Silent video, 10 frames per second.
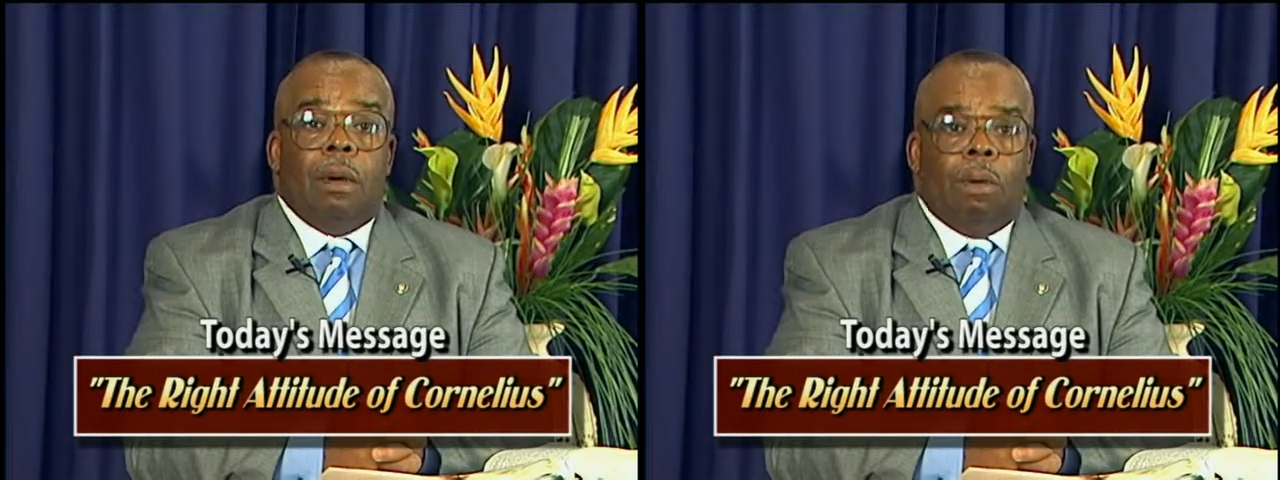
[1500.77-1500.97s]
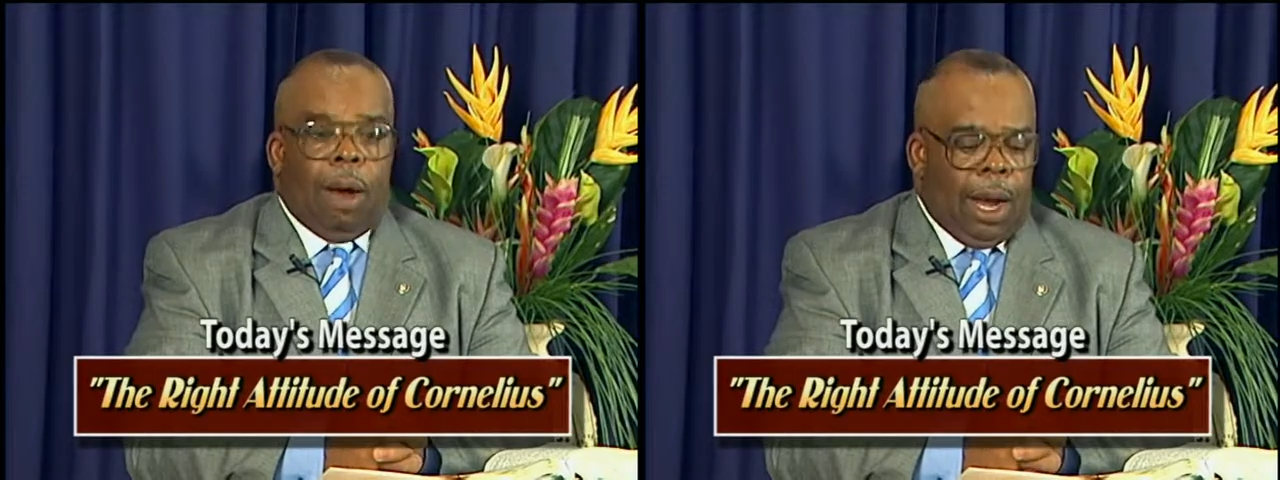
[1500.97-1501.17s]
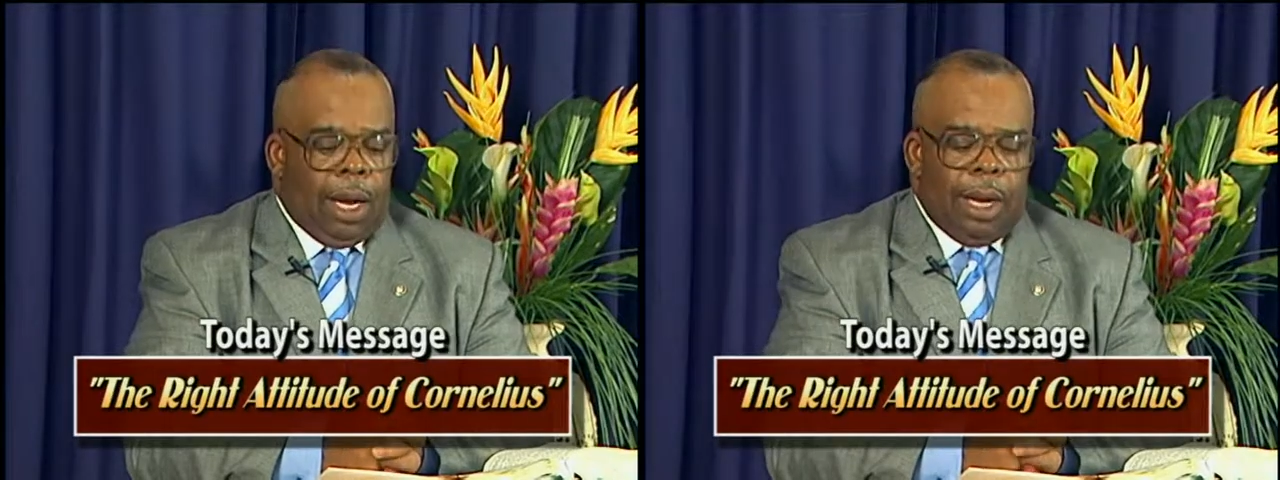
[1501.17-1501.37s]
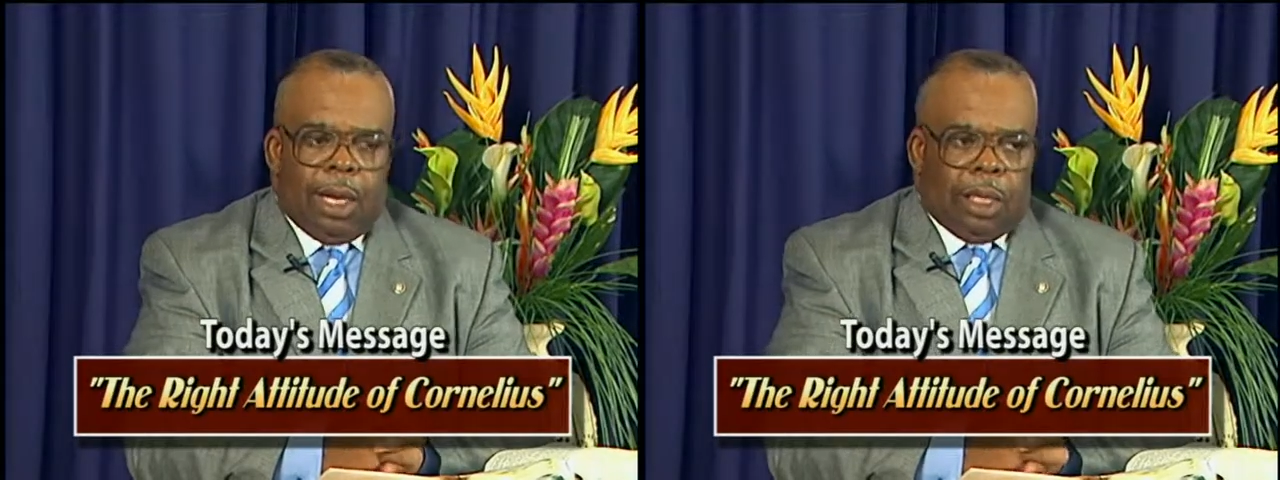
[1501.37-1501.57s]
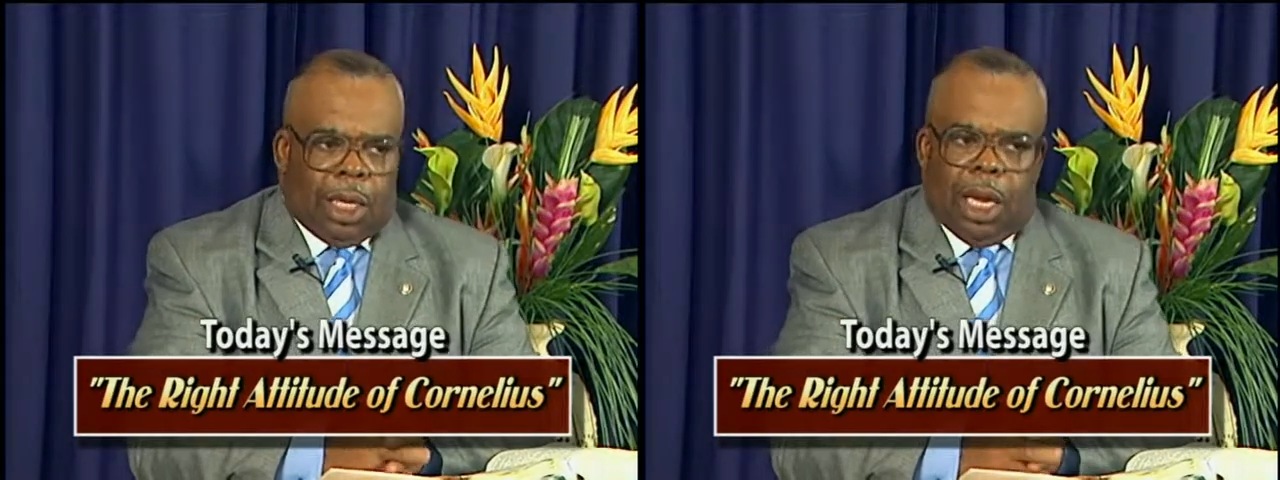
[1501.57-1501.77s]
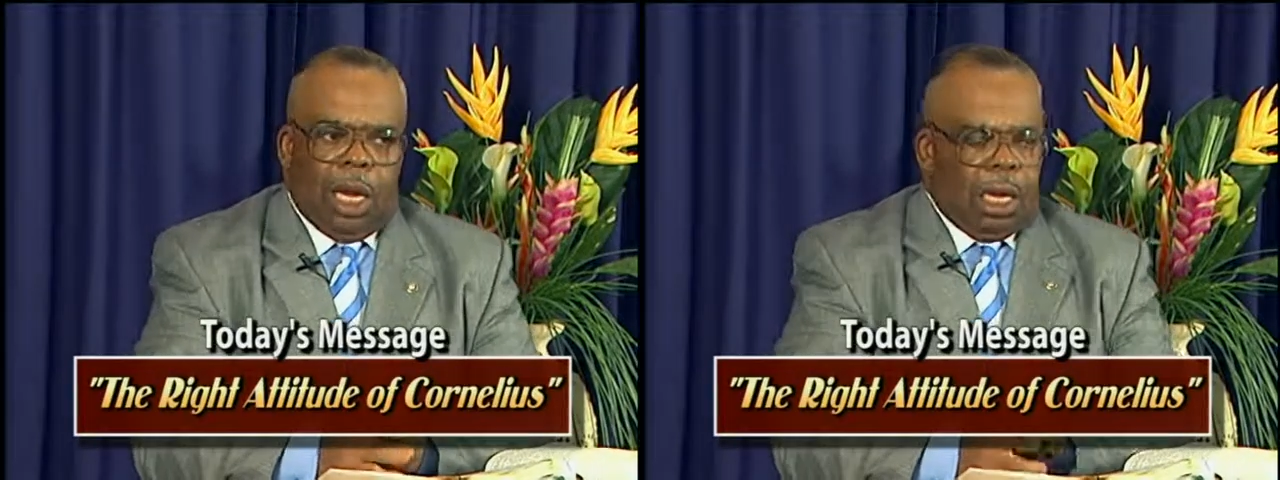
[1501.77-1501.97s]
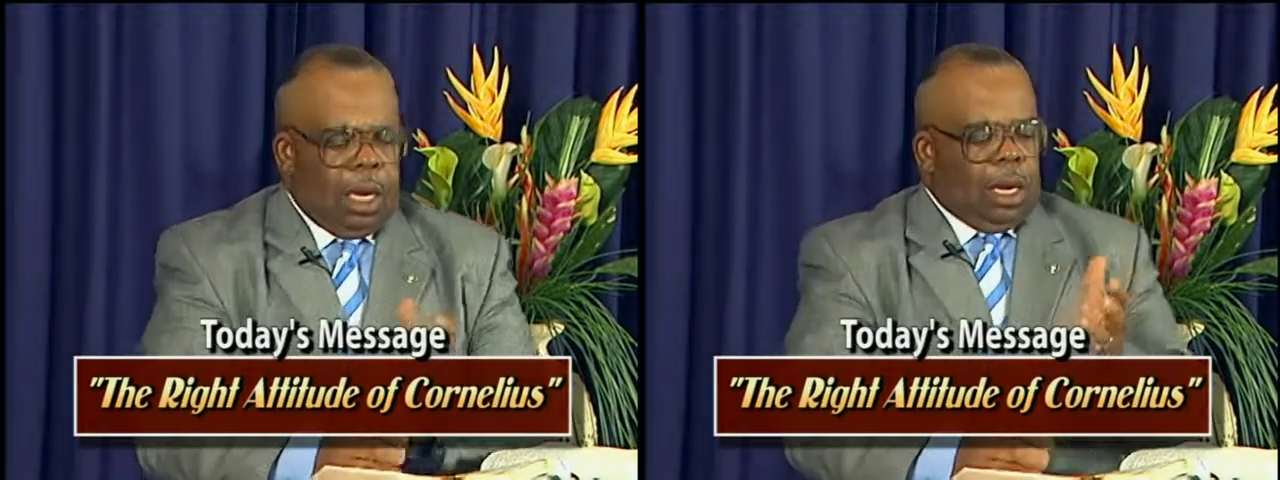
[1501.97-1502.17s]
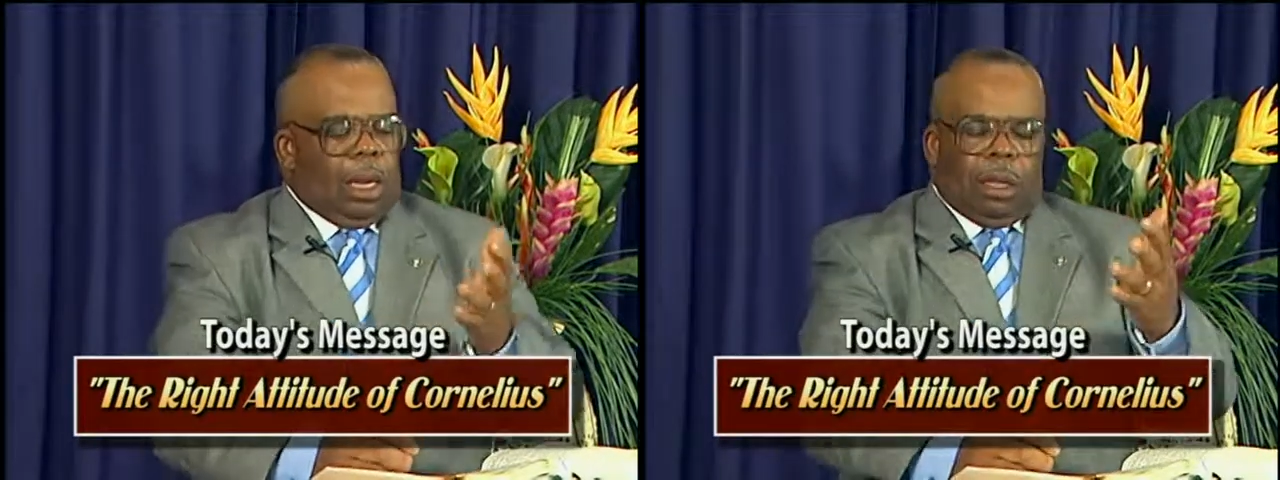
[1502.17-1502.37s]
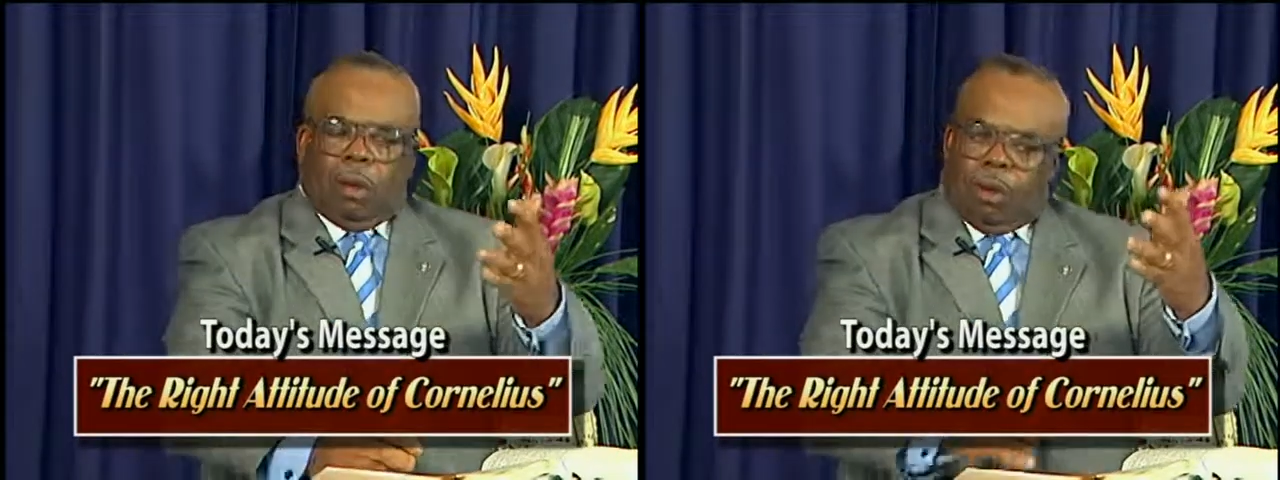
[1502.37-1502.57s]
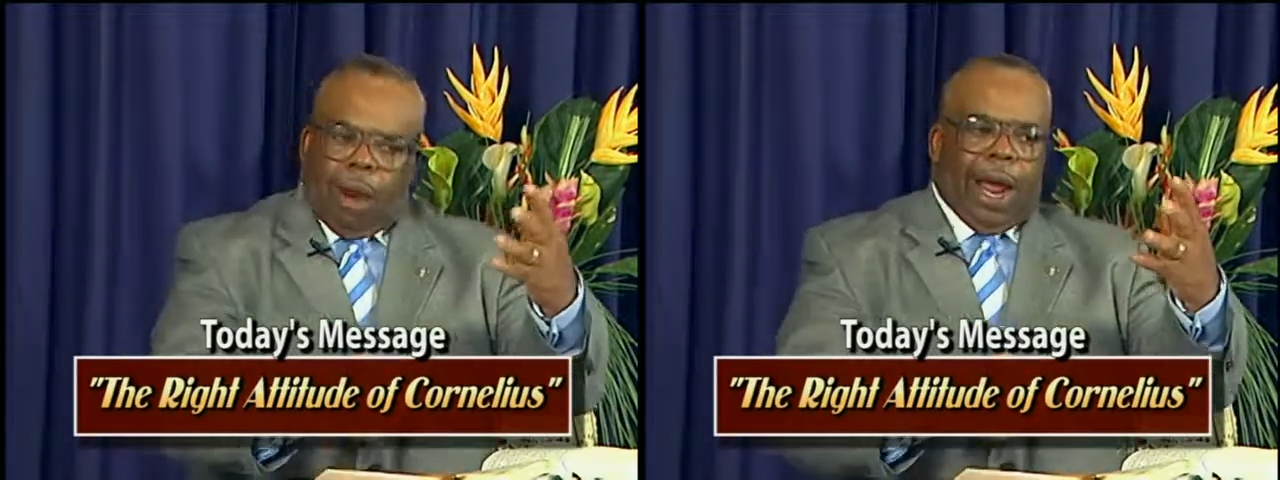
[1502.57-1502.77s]
Why? See, the
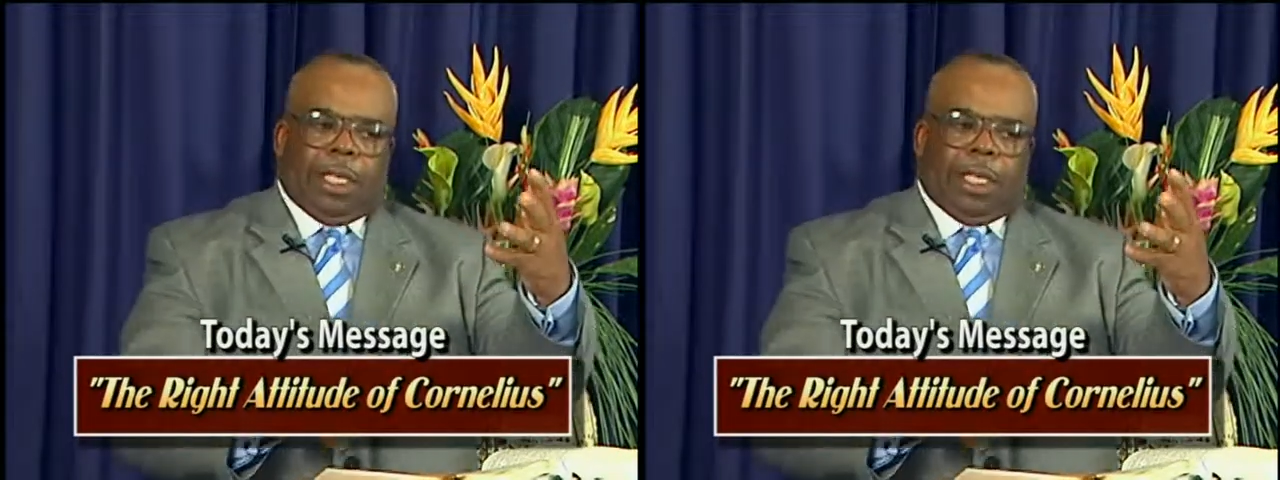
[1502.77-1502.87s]
right